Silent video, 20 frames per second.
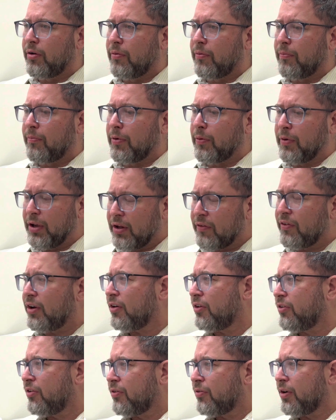But we live in
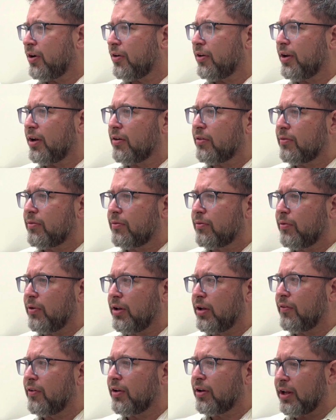Eretz Israel now. We
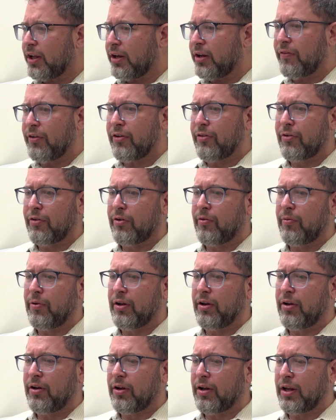live in the land of Israel. We
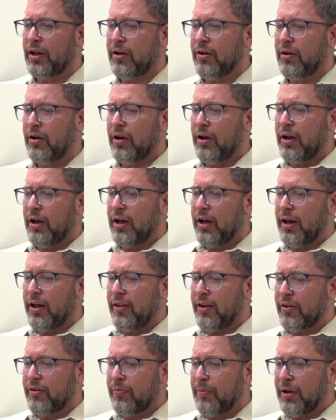live in the land, and
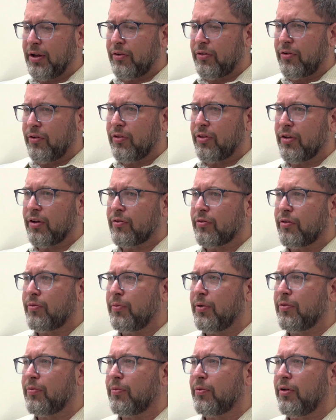that's meant two things, which
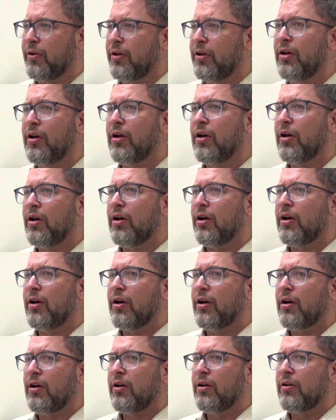means
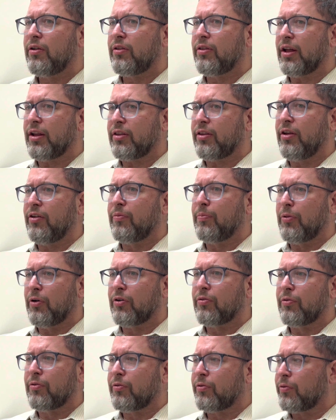that these
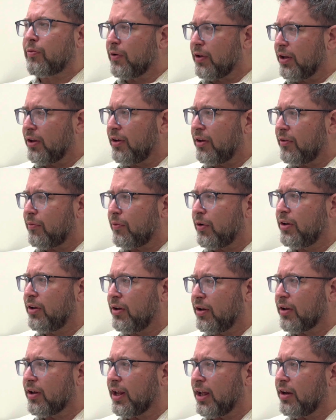books were written
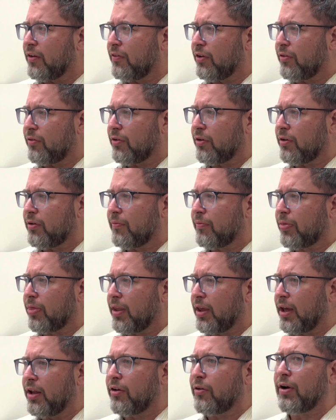in the land of Israel
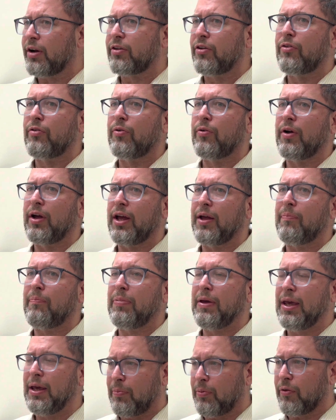and directed to a
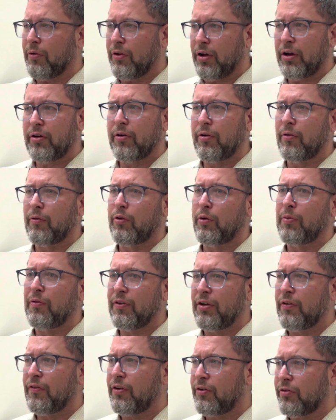people, not a group of
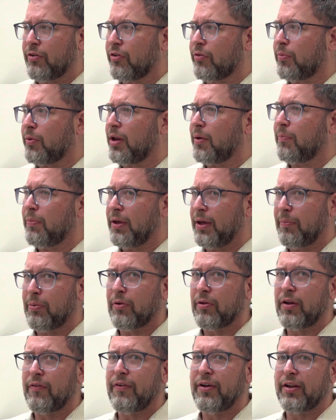individuals, but a
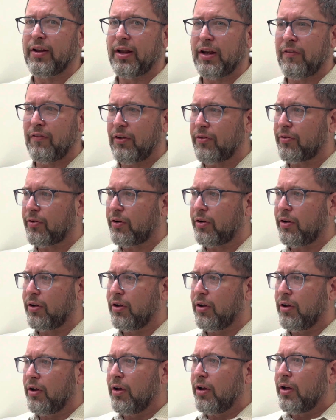people living in the land of Israel,
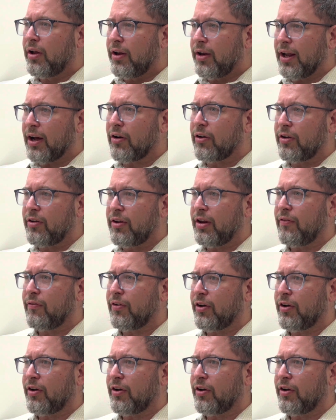now contain